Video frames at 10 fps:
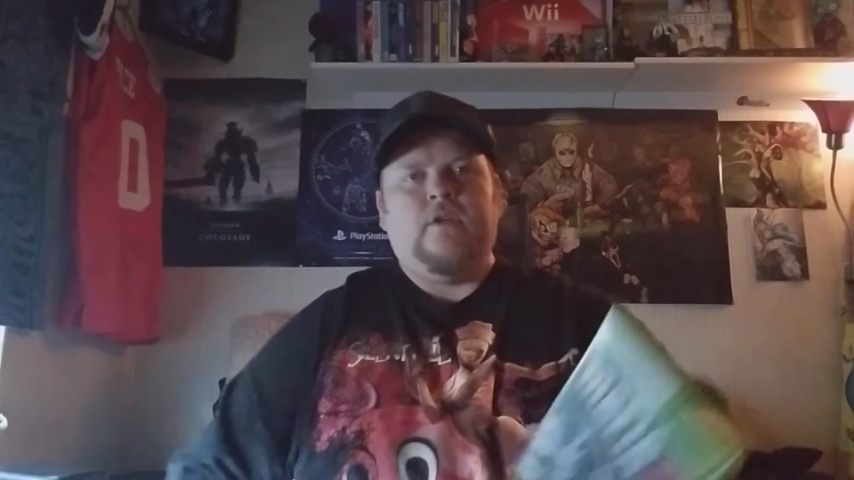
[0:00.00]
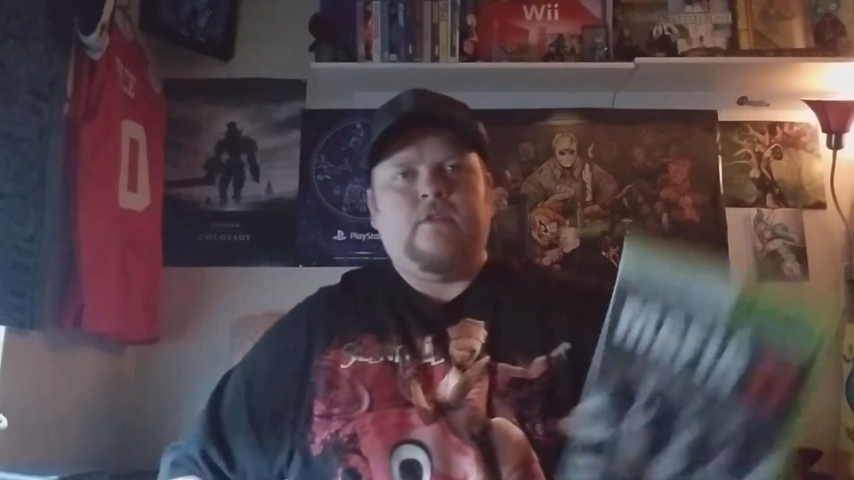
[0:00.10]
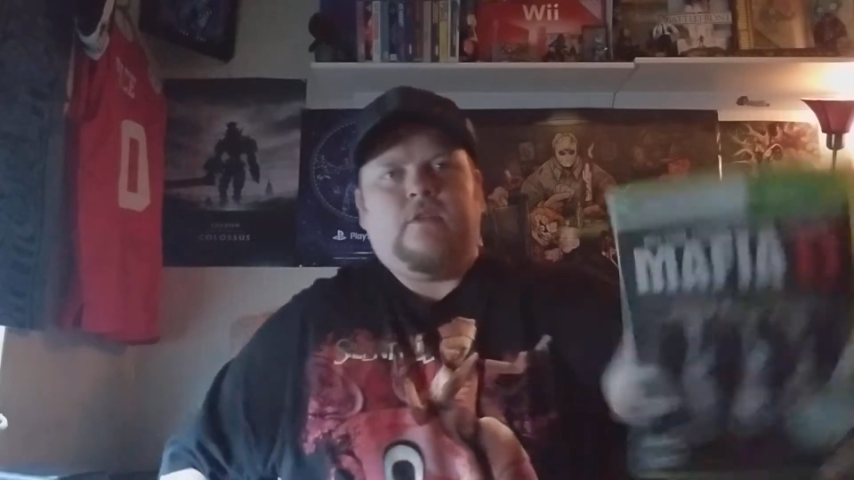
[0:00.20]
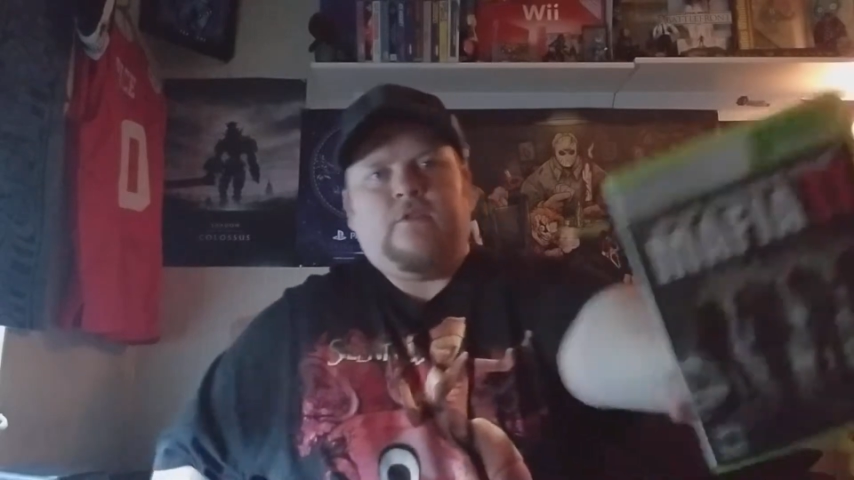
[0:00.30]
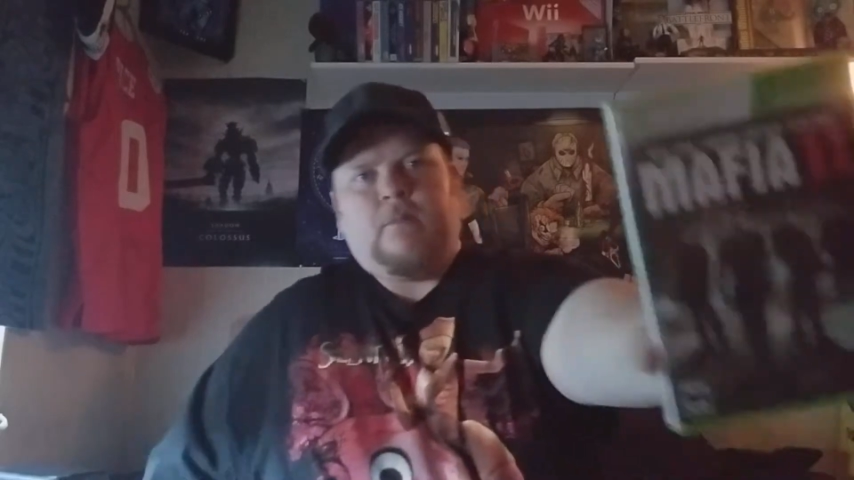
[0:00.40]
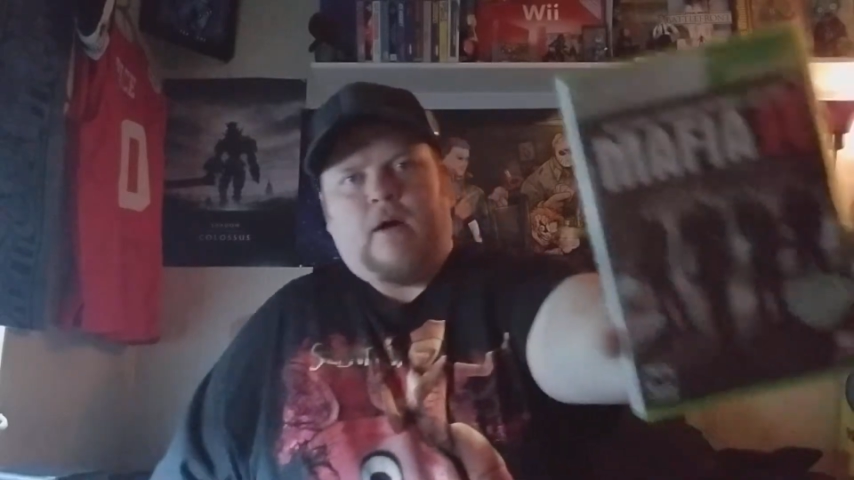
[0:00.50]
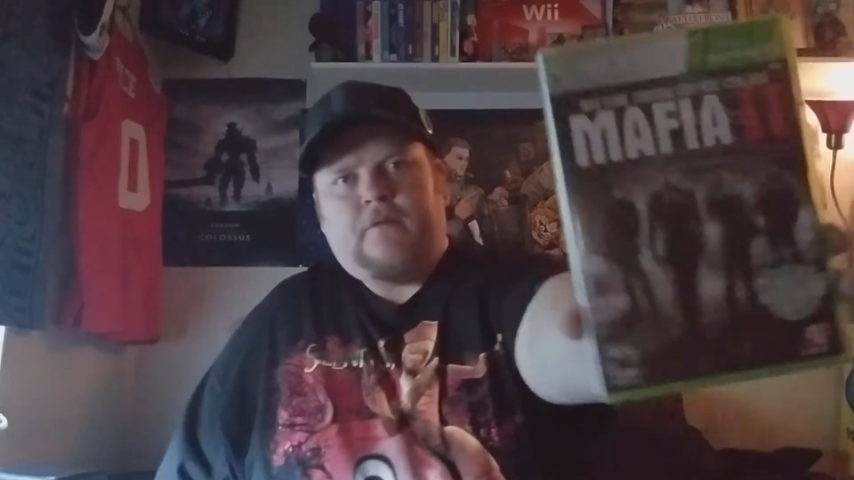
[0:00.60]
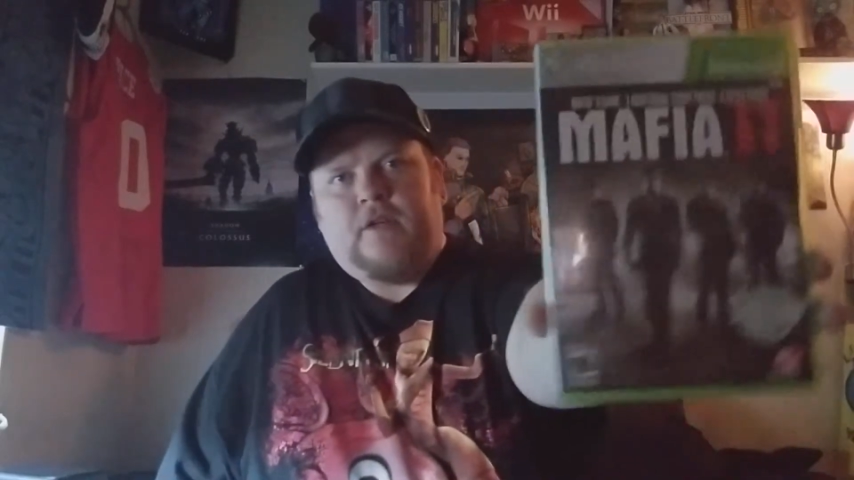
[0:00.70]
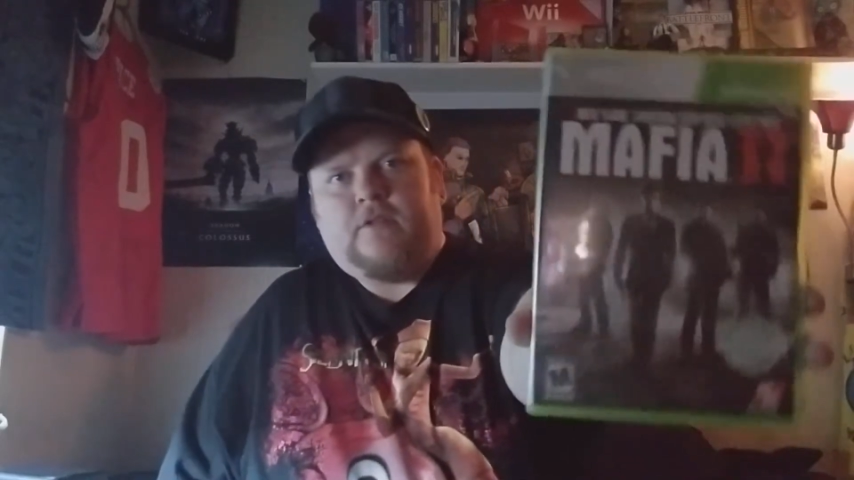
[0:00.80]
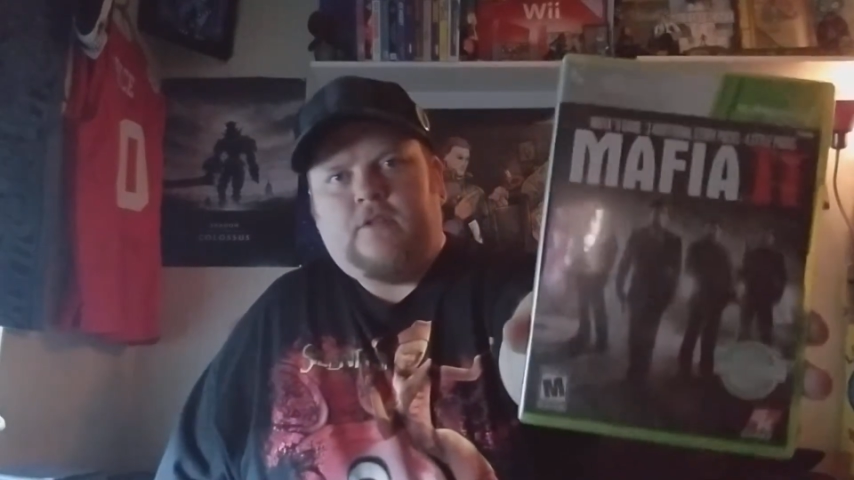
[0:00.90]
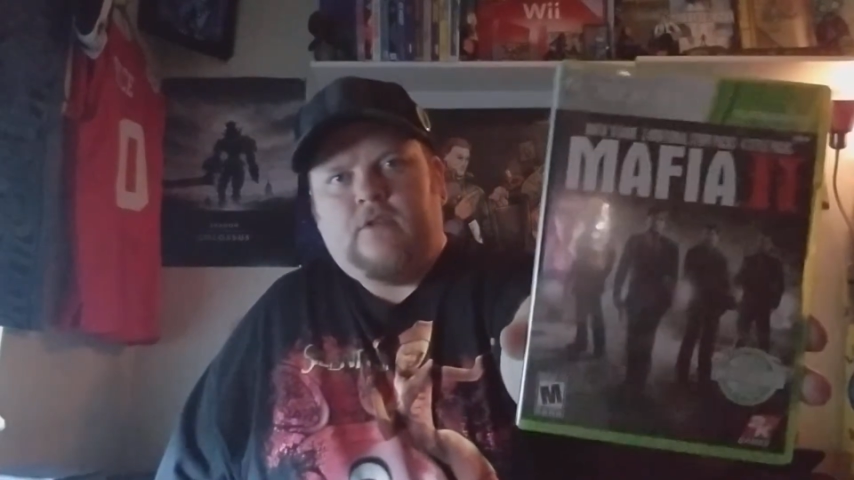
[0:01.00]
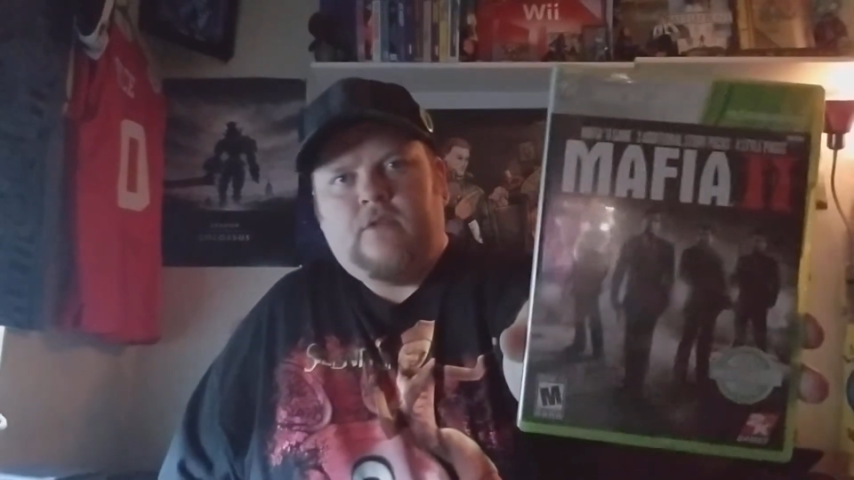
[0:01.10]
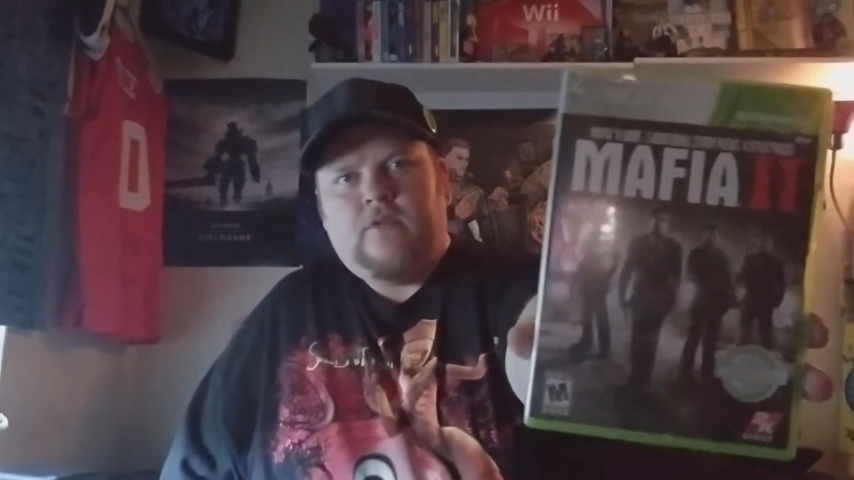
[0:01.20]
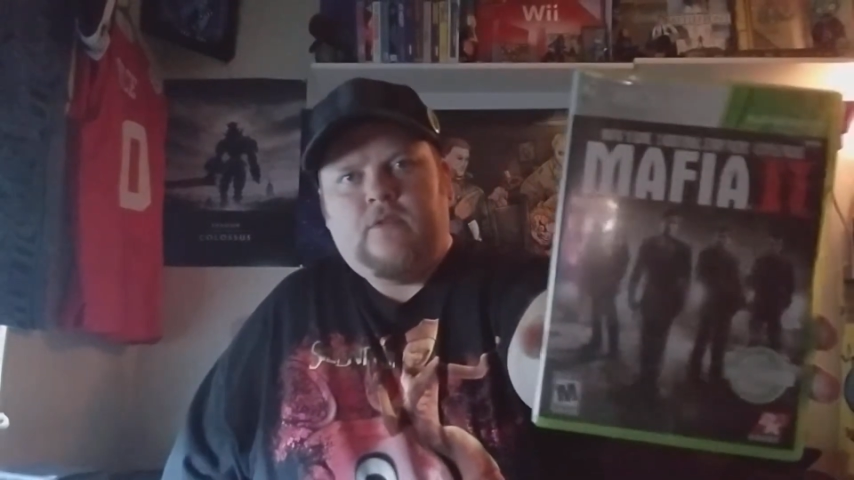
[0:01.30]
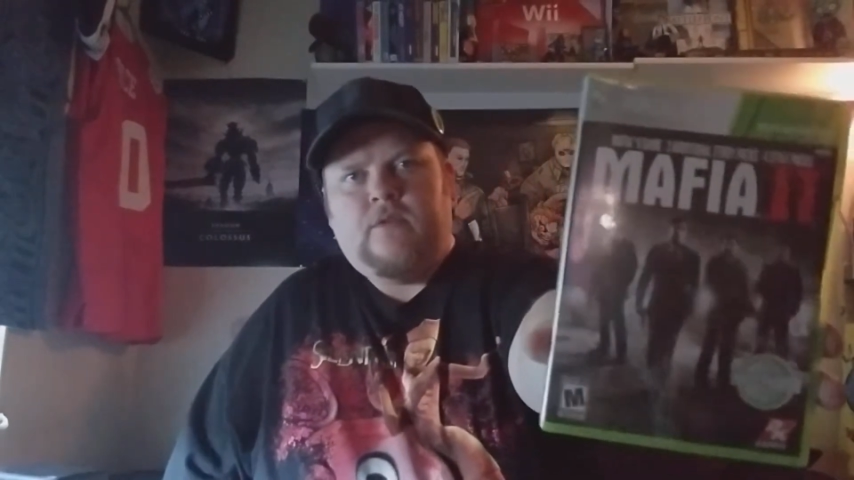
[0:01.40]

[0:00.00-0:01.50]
So it's Mafia 2,